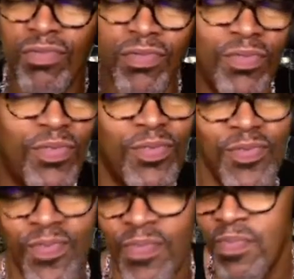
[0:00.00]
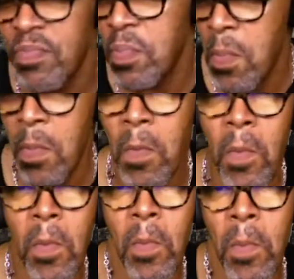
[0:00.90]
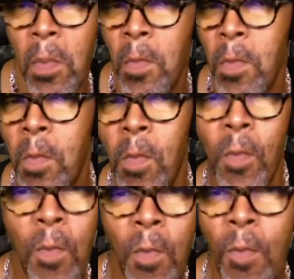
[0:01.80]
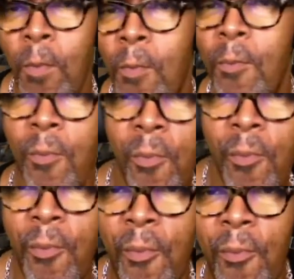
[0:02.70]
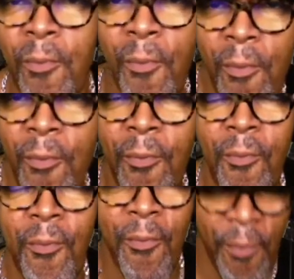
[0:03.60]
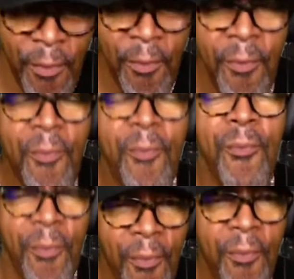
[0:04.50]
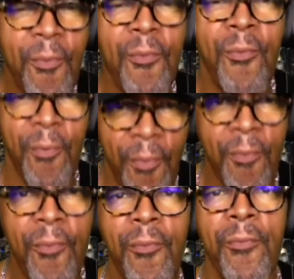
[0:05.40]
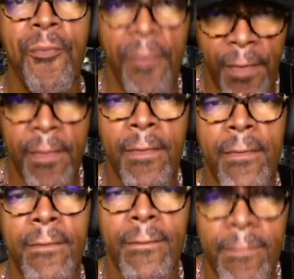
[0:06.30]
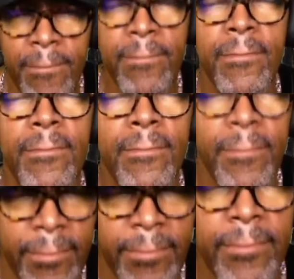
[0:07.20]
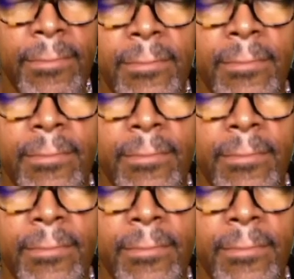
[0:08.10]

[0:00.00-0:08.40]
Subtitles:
believe all the hills and the valleys that we walked through. We made it and didn't